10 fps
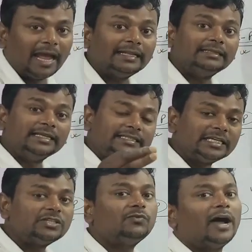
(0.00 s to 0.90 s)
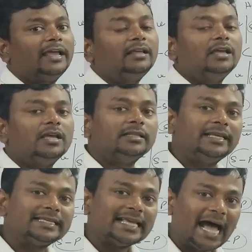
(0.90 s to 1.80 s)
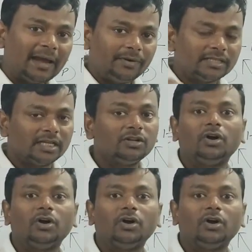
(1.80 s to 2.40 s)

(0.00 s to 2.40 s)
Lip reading: and this is why this hybridization